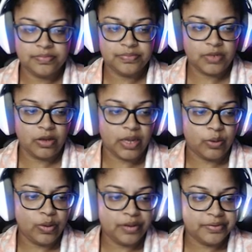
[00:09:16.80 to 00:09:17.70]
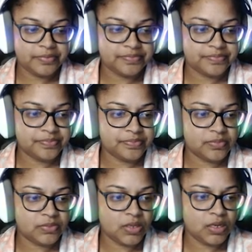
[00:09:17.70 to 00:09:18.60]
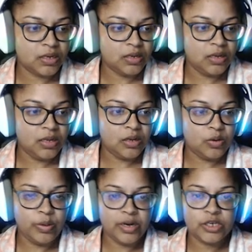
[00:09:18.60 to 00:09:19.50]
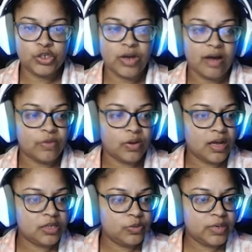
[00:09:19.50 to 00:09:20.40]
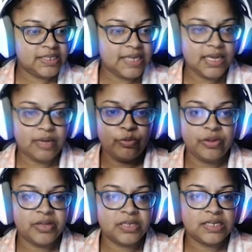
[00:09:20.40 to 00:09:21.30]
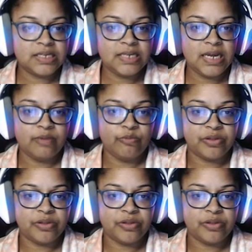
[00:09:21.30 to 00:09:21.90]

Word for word: Okay, well, we're gonna travel. How, you wanna take him with us? Let's take him with